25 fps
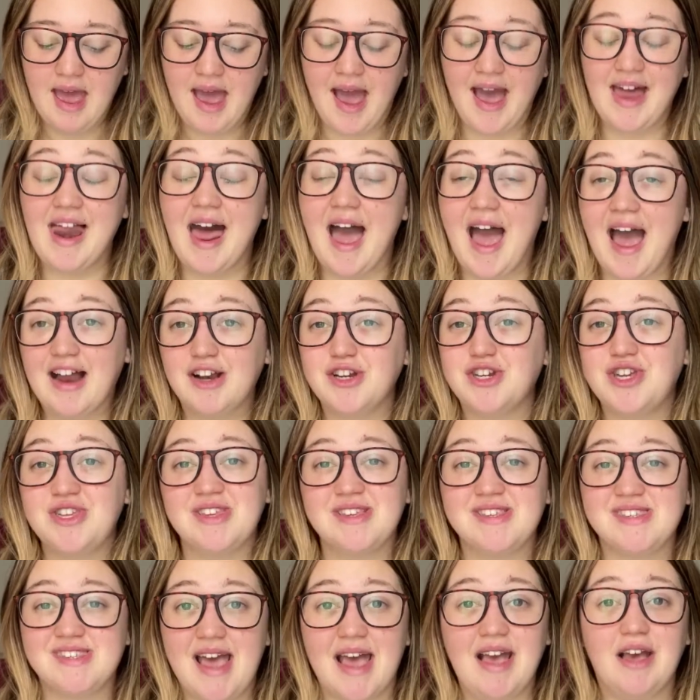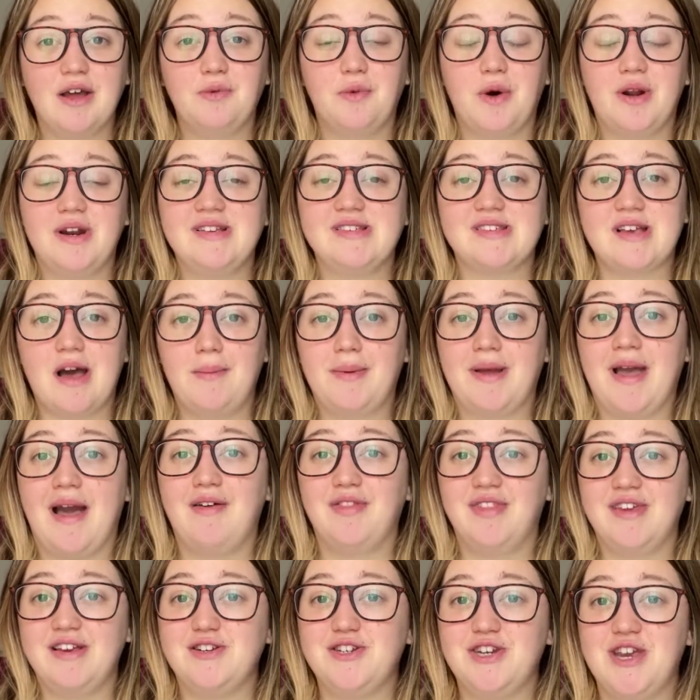And actually the second one is coming
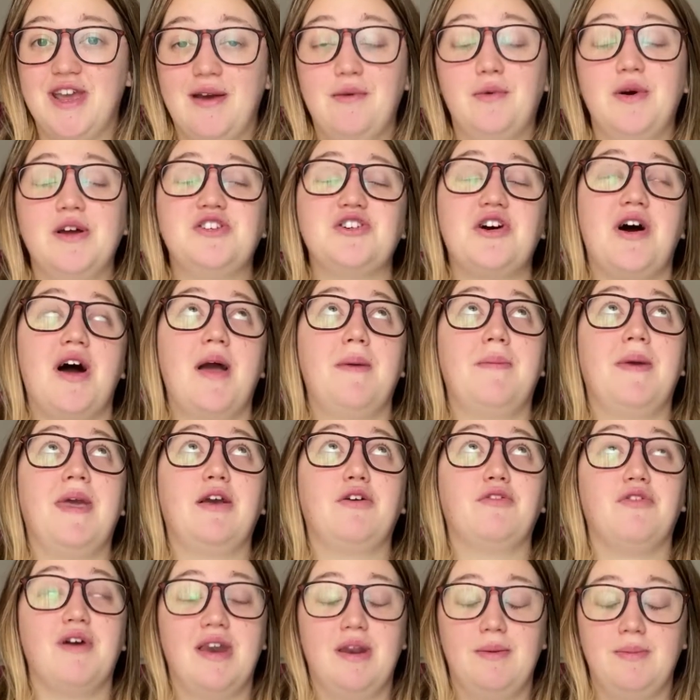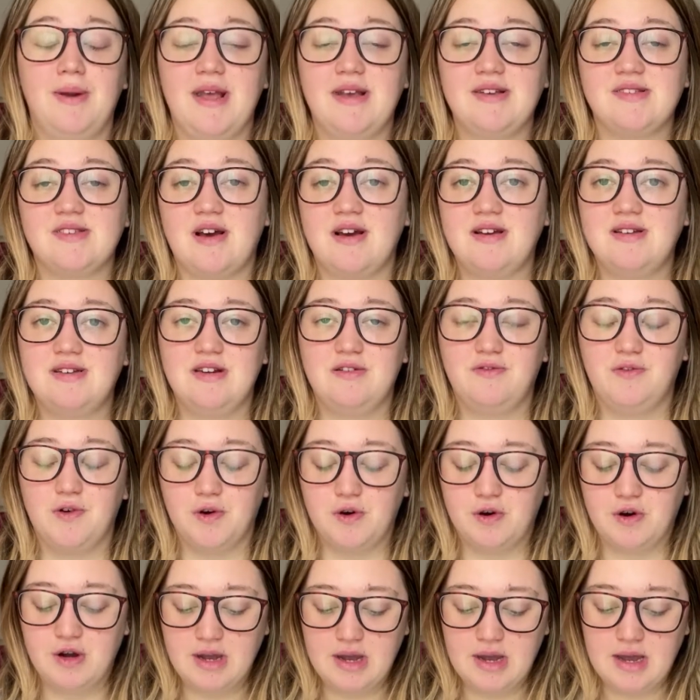out this year, which I'm incredibly excited
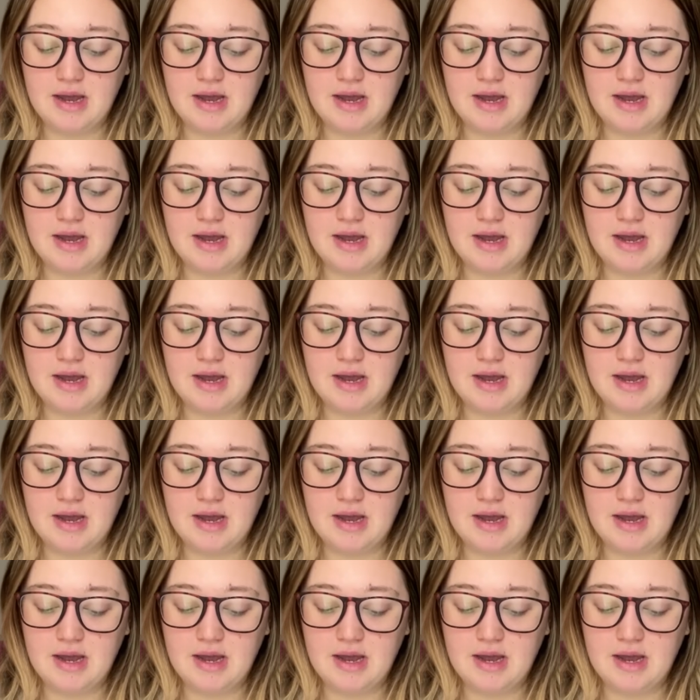for.